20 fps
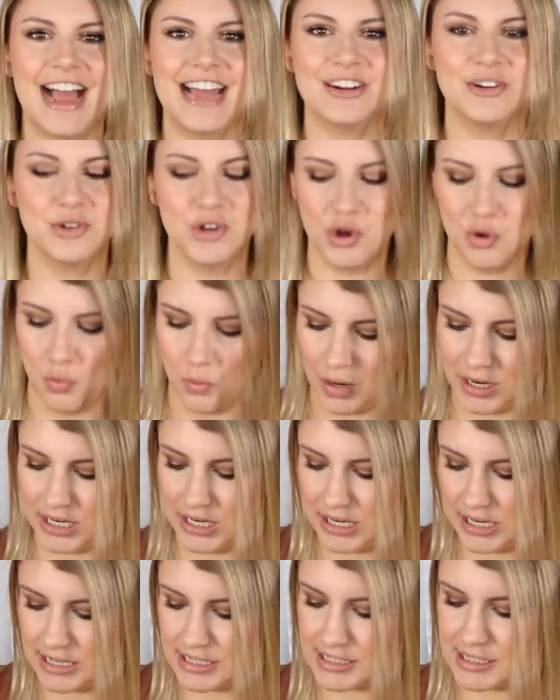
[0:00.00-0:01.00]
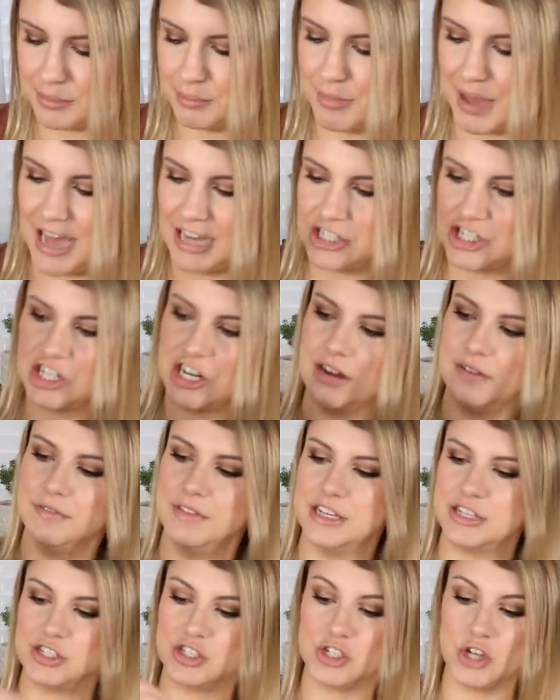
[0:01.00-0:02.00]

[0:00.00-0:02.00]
I don't know what it is, the magic of this